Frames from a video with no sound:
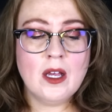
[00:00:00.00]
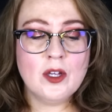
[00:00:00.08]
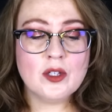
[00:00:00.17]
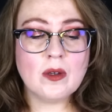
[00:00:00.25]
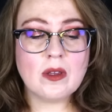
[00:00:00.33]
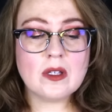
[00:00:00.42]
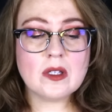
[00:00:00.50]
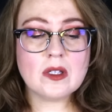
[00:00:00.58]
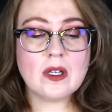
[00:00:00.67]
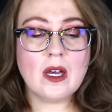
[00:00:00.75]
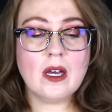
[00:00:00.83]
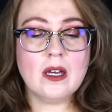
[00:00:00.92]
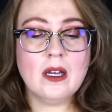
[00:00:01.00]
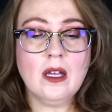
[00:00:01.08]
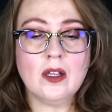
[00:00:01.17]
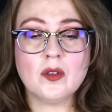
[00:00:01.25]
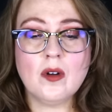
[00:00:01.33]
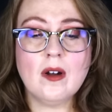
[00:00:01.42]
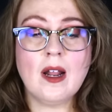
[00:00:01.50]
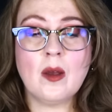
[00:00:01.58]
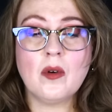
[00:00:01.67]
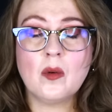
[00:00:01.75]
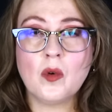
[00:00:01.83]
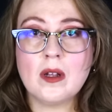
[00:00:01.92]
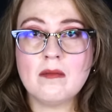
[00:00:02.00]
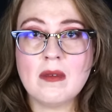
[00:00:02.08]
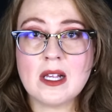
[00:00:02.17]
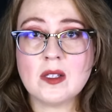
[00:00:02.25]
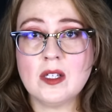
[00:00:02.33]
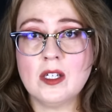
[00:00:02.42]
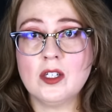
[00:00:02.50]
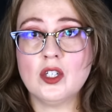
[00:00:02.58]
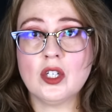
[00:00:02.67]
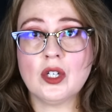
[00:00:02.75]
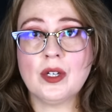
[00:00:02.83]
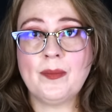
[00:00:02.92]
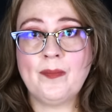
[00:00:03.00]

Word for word: So this uh, sort of nine one one message